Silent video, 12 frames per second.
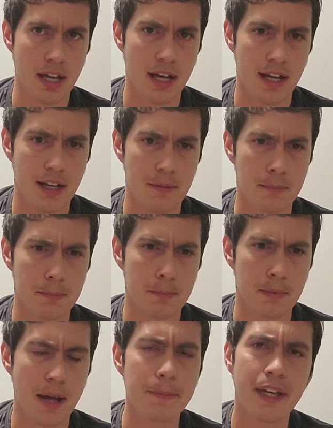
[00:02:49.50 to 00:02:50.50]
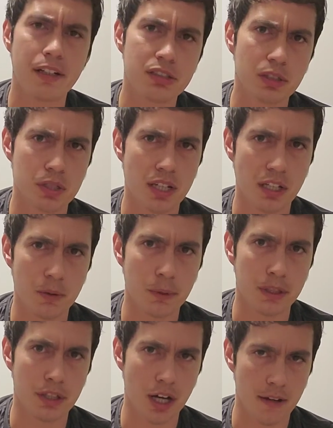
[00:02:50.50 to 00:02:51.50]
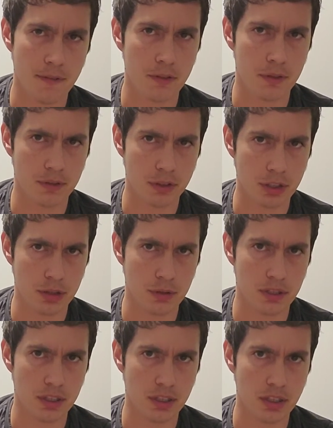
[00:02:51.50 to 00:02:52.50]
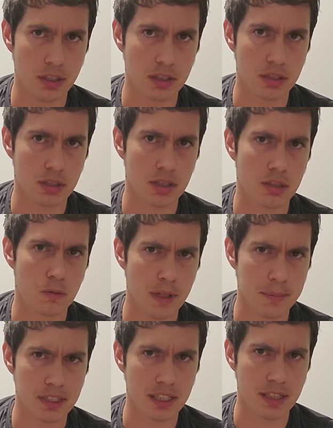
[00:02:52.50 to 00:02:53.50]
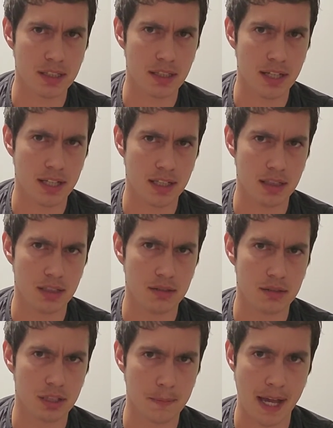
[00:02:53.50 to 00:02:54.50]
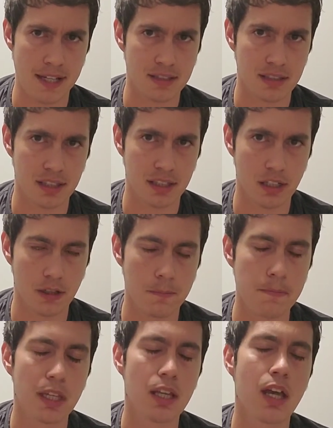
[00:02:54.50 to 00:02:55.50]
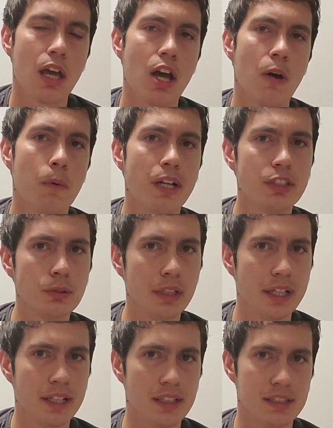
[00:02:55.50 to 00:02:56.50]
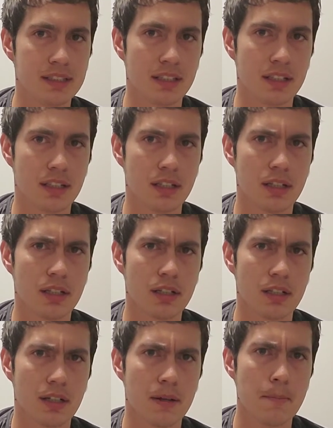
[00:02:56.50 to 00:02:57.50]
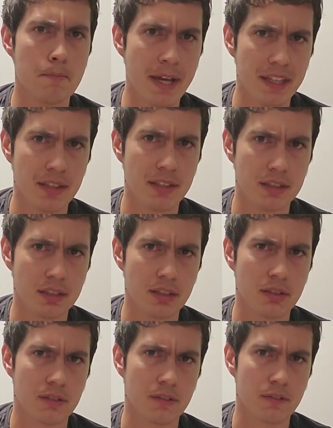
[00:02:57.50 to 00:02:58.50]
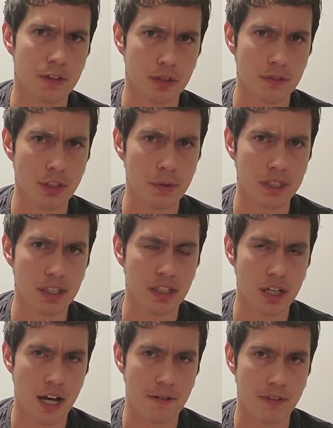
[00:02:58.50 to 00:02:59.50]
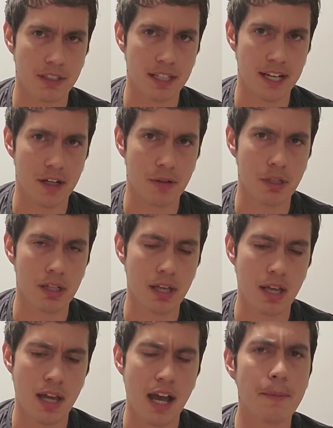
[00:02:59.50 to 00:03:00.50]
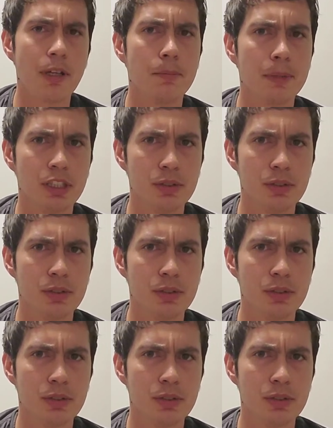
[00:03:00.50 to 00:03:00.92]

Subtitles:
I'm not associated with Coffee Review, the website, in any capacity at all. What I do like is their method for reviewing coffee. Now, I'm going to be